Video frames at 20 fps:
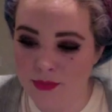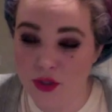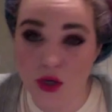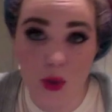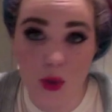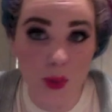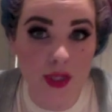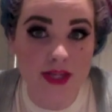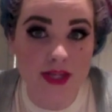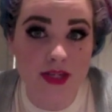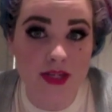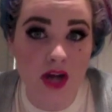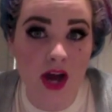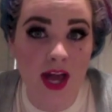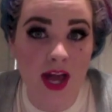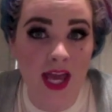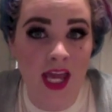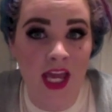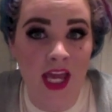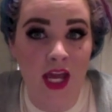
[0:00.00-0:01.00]
you know, he's not
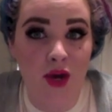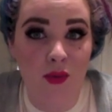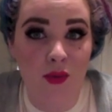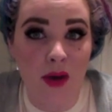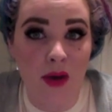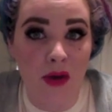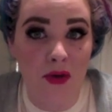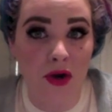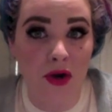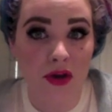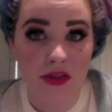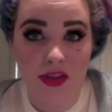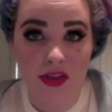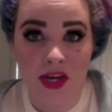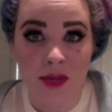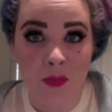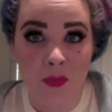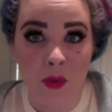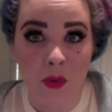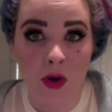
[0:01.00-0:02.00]
hanging around Earth
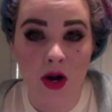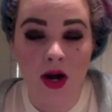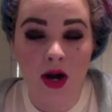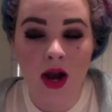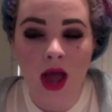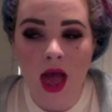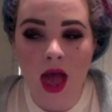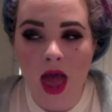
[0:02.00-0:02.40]
anymore.